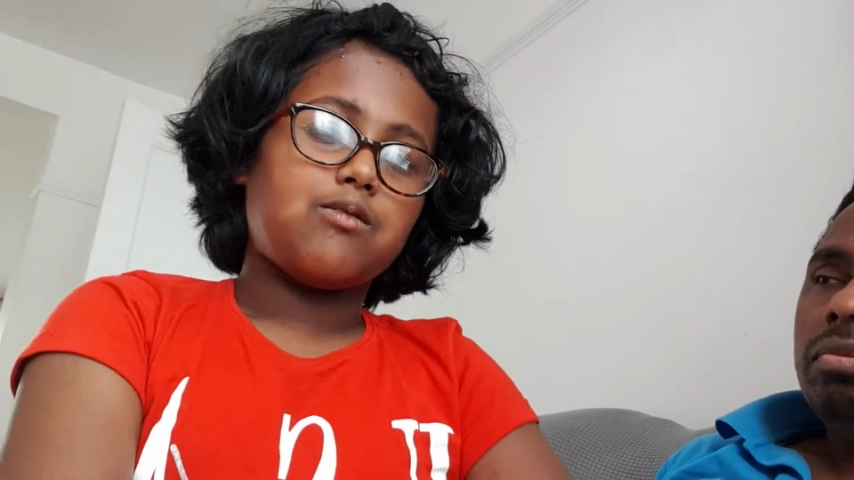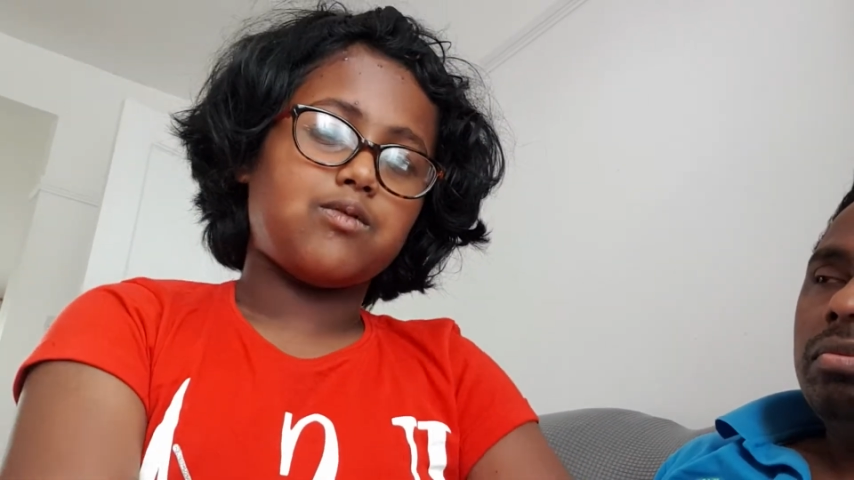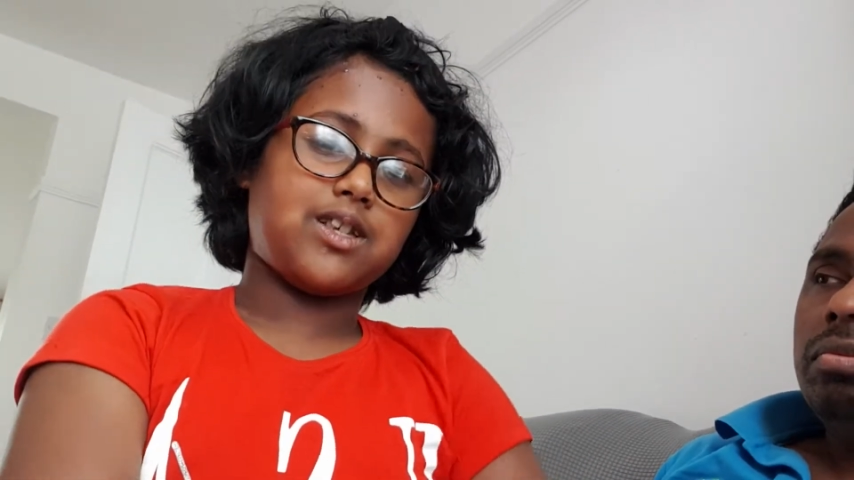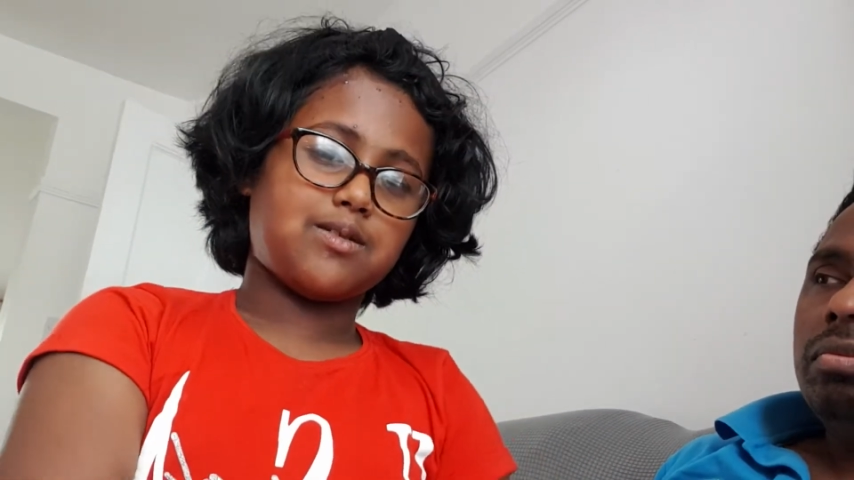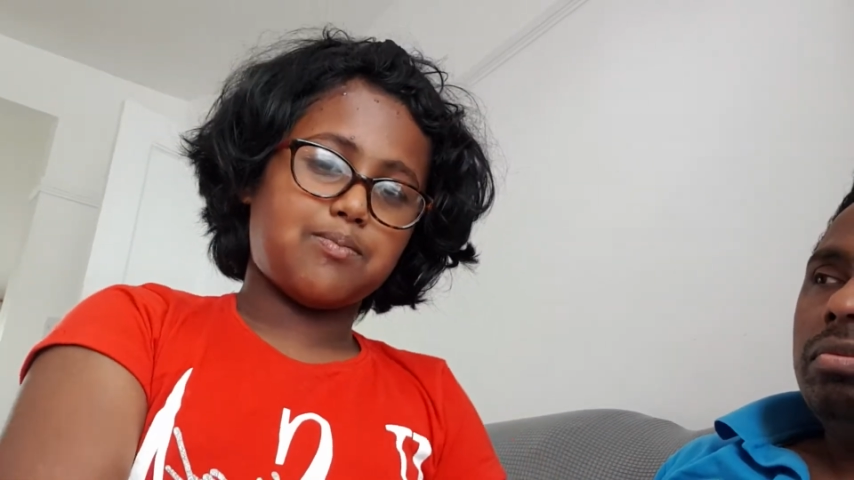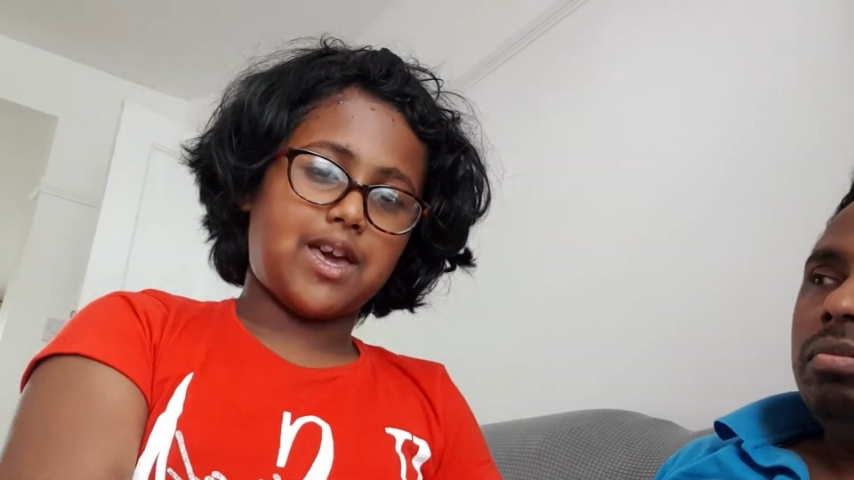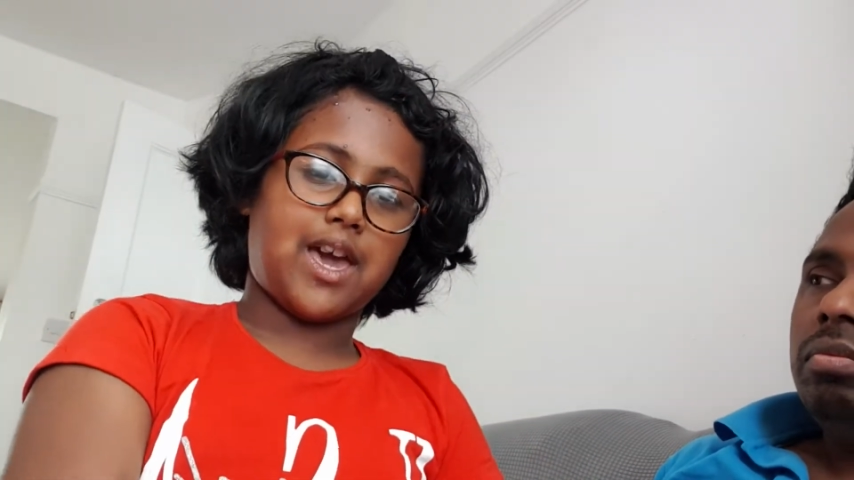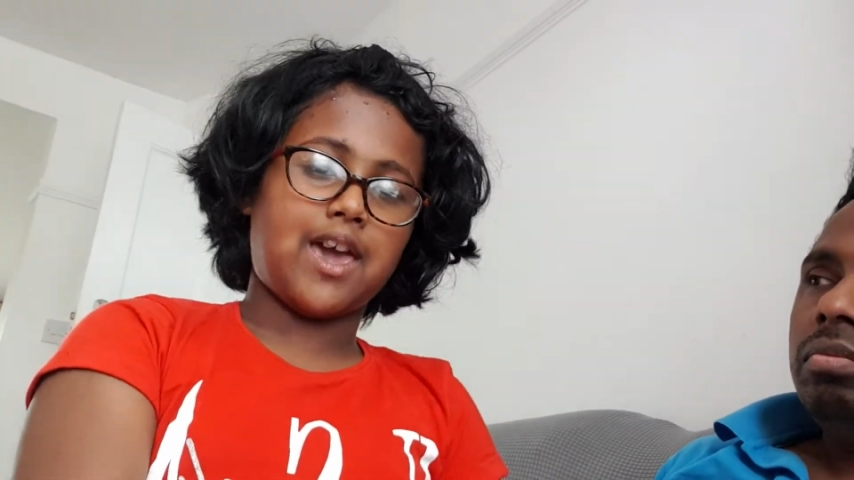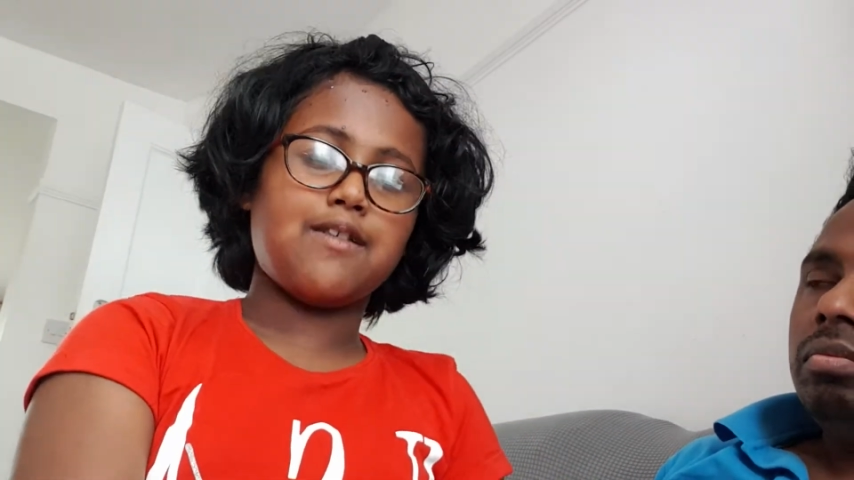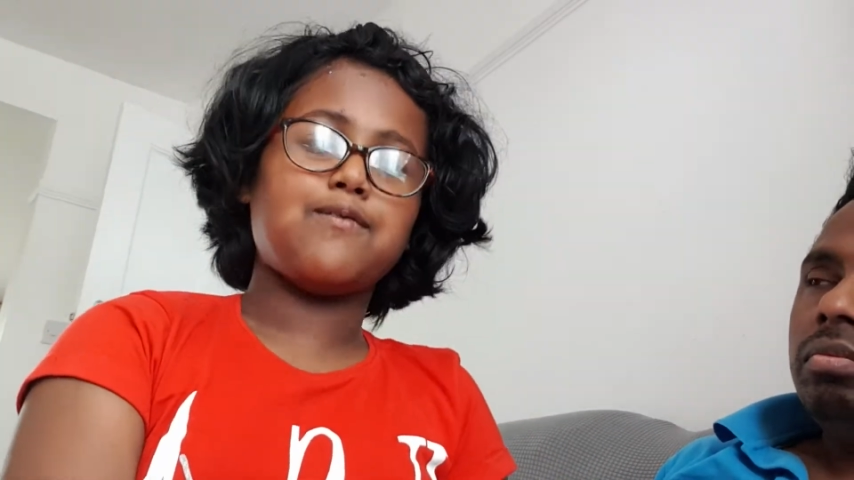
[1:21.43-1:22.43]
was
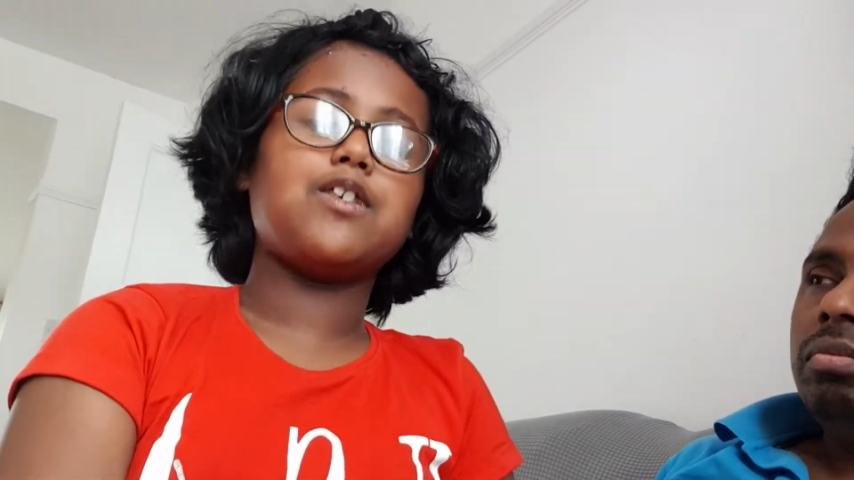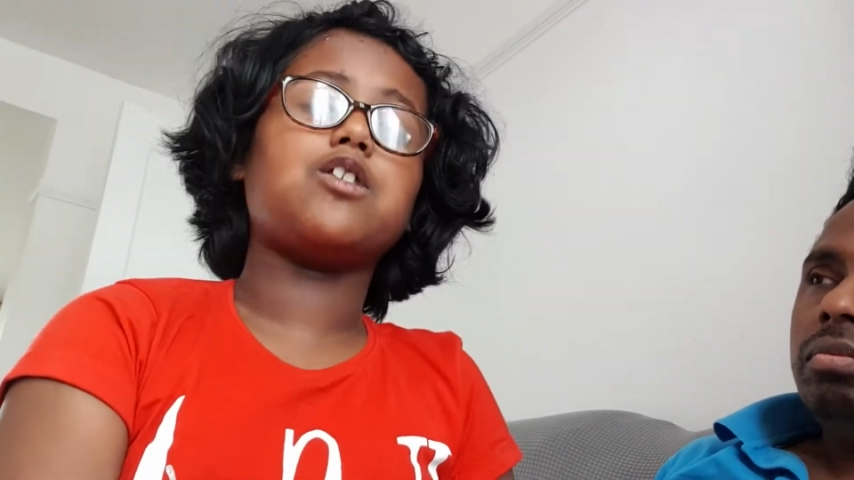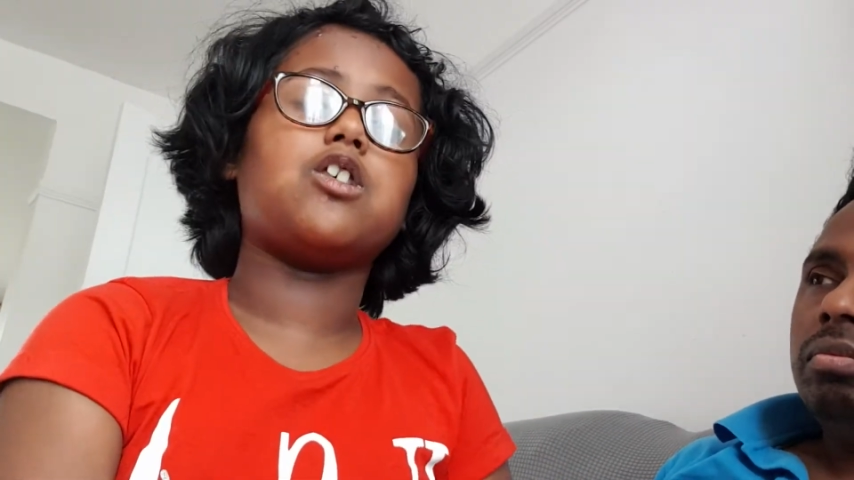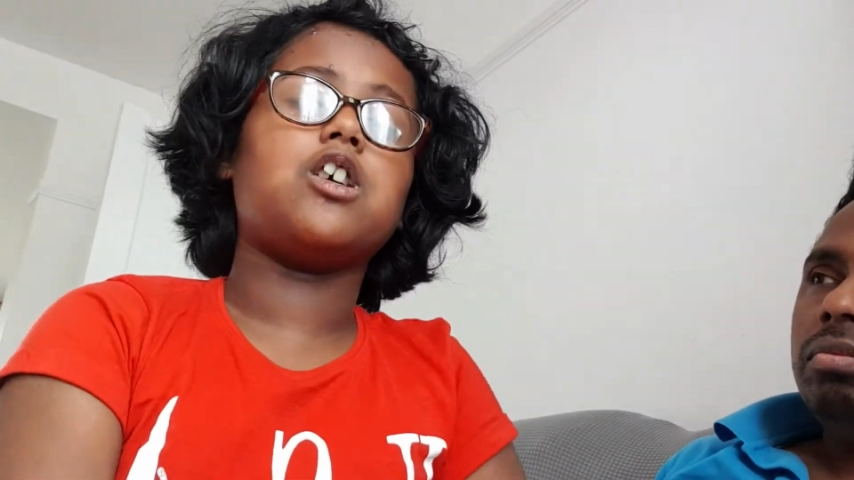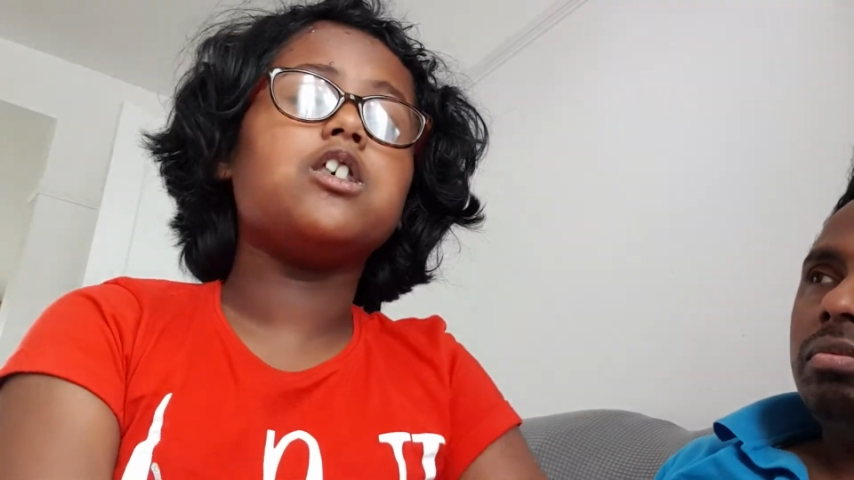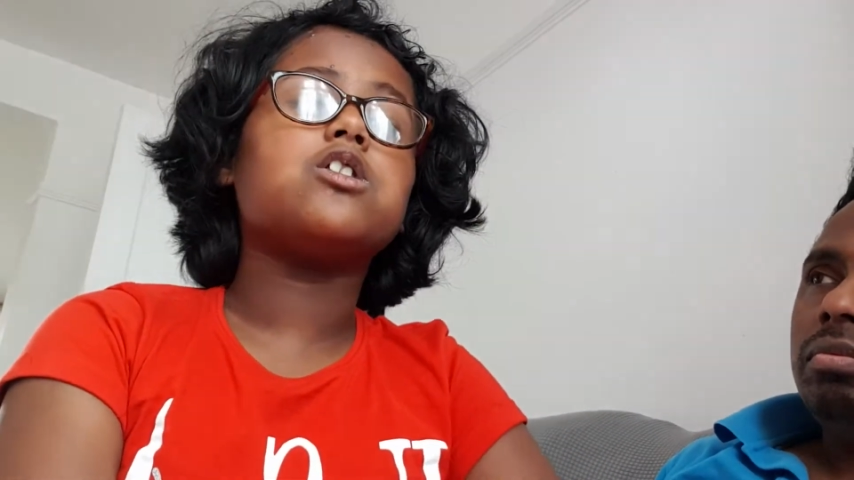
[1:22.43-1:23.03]
behaving good,